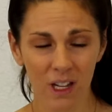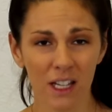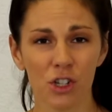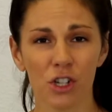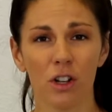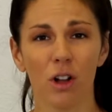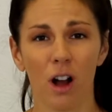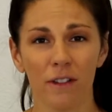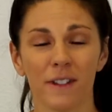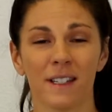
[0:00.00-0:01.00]
And she'll
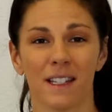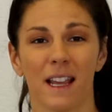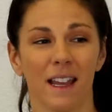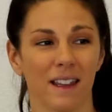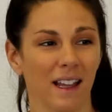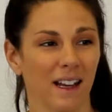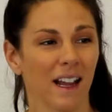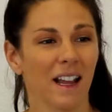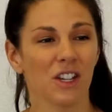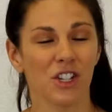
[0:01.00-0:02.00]
often say that
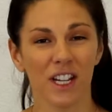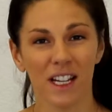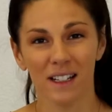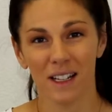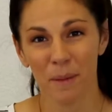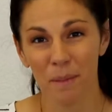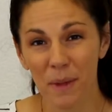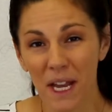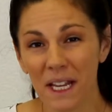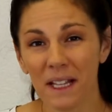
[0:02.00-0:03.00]
she can
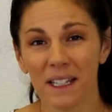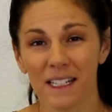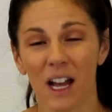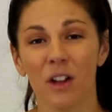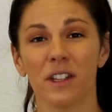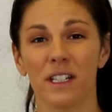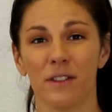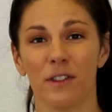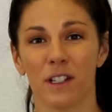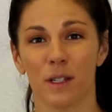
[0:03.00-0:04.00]
immediately tell the
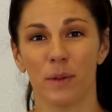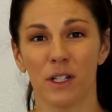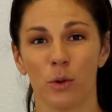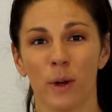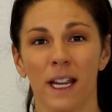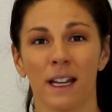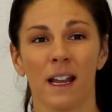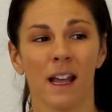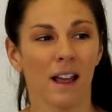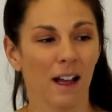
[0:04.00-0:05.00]
difference
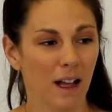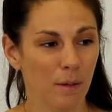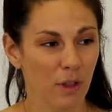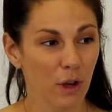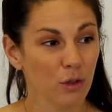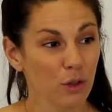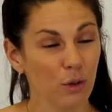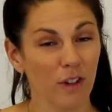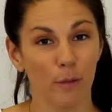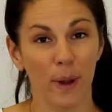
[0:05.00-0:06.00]
between um, those
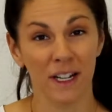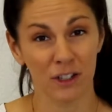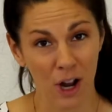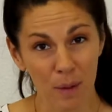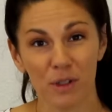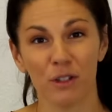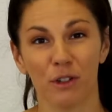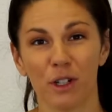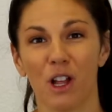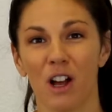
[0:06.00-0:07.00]
who have been adopted
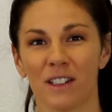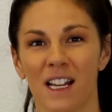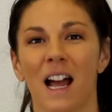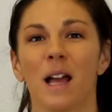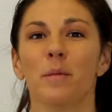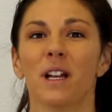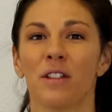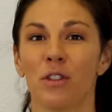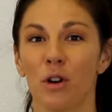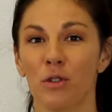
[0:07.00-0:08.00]
for a long time
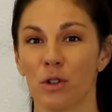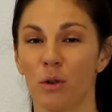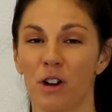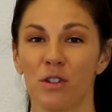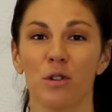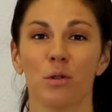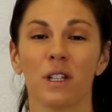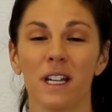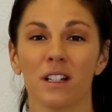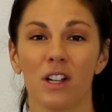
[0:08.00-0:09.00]
and those who are
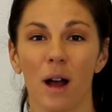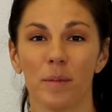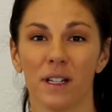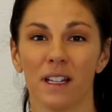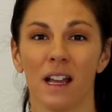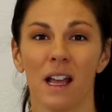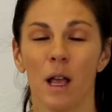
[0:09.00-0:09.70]
newly adopted